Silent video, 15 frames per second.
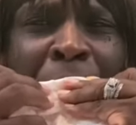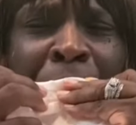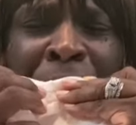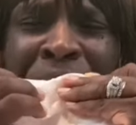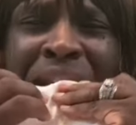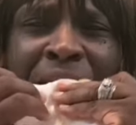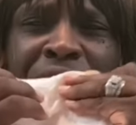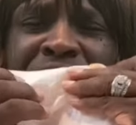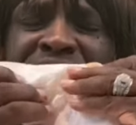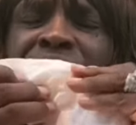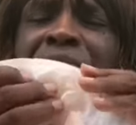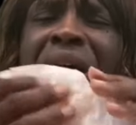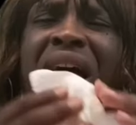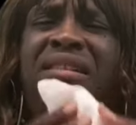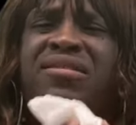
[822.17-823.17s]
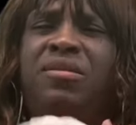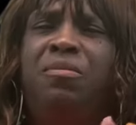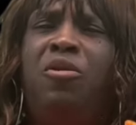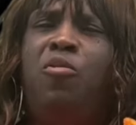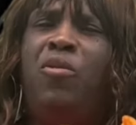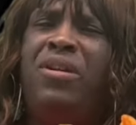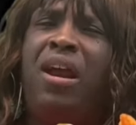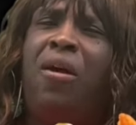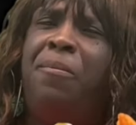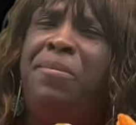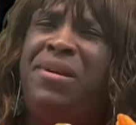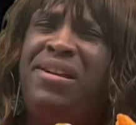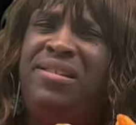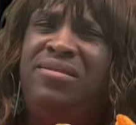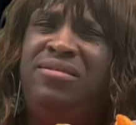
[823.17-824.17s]
being responsible with our
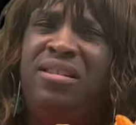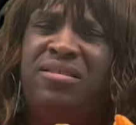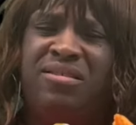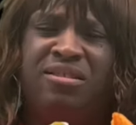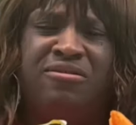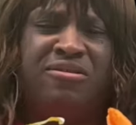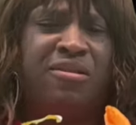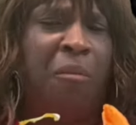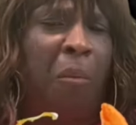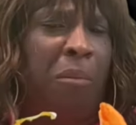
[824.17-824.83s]
businesses?